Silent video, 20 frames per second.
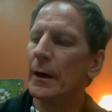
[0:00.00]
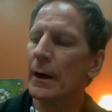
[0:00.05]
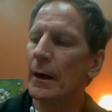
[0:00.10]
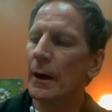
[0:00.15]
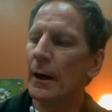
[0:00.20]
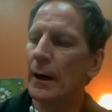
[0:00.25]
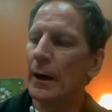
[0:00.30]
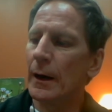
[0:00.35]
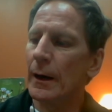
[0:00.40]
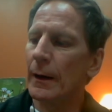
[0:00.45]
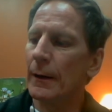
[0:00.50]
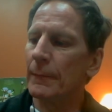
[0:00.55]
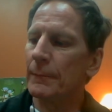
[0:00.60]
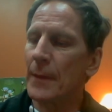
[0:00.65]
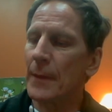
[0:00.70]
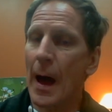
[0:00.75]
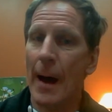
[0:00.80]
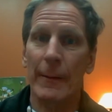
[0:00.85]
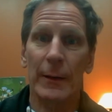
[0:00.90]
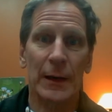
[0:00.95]

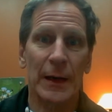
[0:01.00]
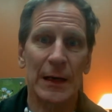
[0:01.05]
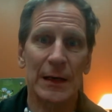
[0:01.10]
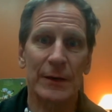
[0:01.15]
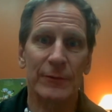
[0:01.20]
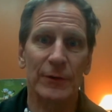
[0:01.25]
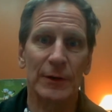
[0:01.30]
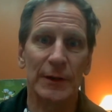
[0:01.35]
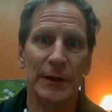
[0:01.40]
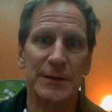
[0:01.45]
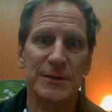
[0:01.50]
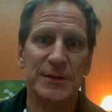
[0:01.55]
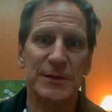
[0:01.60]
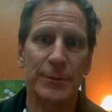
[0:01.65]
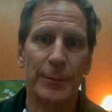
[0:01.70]
I'm a kind of a list